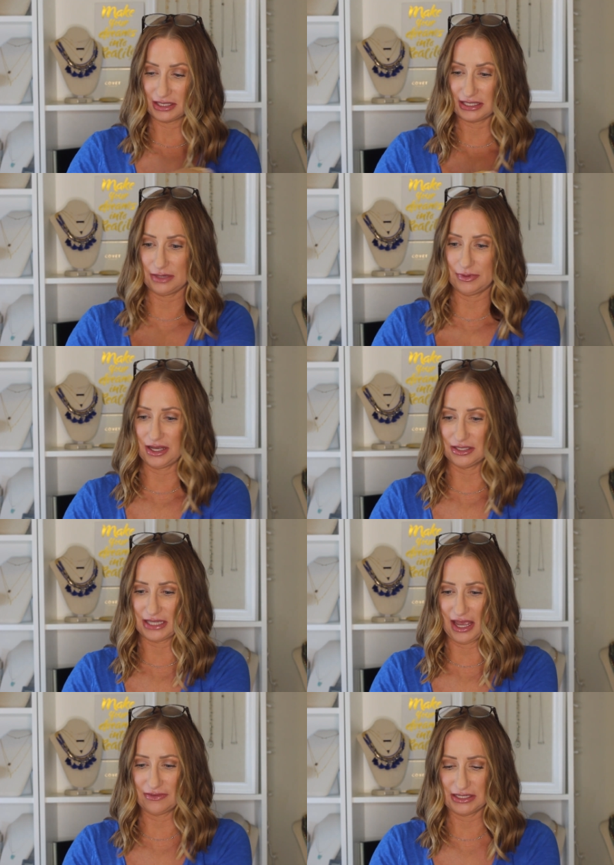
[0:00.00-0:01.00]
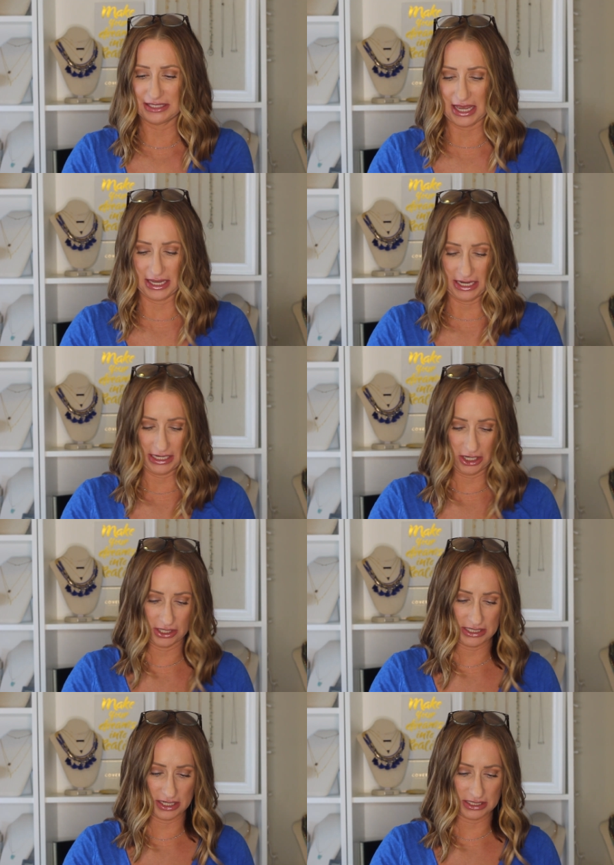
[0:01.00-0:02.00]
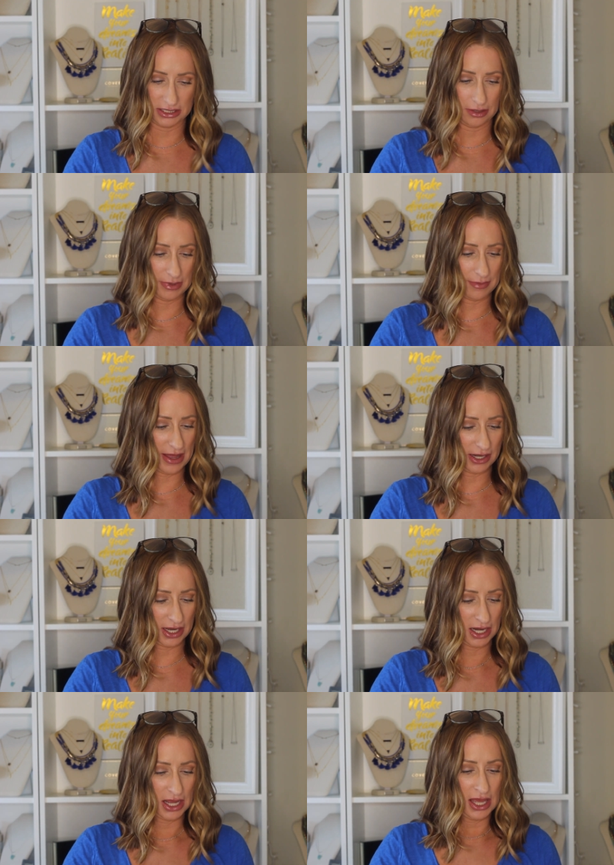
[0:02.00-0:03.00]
Let's see what else they have to say in here to tell us a little bit about it.